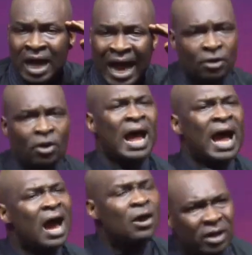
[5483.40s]
Another
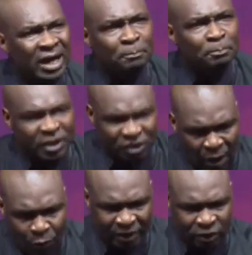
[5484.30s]
arrogant preacher
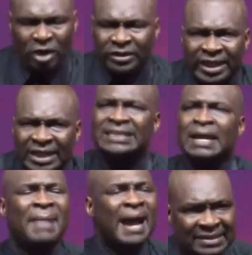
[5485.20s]
with nothing is a
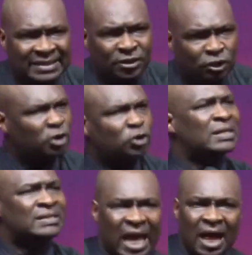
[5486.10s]
mindset. Joshua
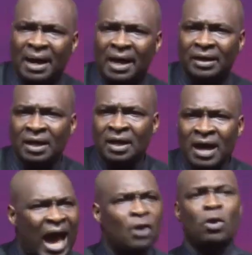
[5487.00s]
Selman,
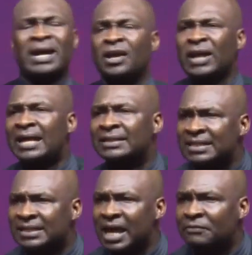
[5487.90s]
arrogant at
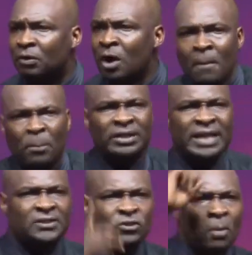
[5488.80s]
this level, but
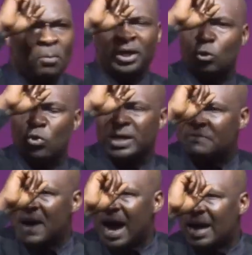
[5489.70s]
there's somebody who
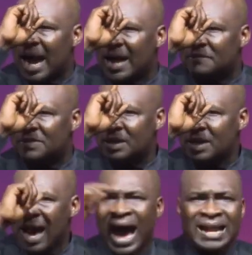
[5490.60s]
never arrives.
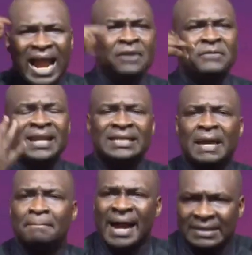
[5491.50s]
Arrival is a
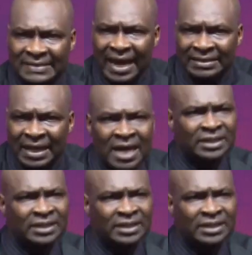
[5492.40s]
mindset.